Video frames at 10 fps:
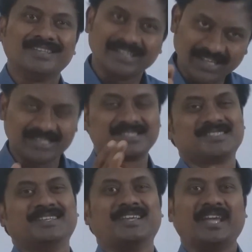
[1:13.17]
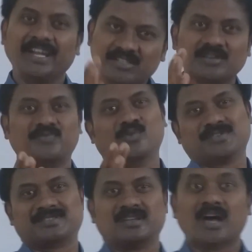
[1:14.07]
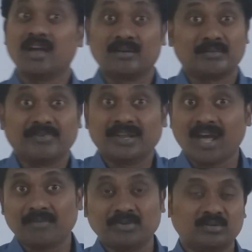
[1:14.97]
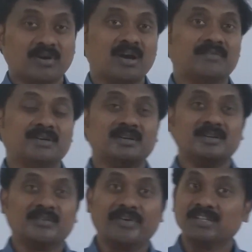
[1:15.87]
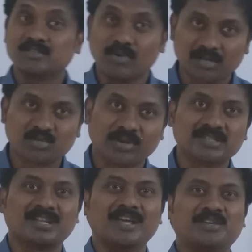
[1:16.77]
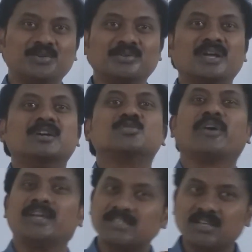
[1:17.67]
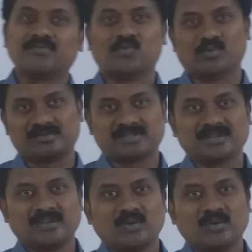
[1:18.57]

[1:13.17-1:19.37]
Yes, it's a force. I am very happy to have a very smart students like you. So it's the force.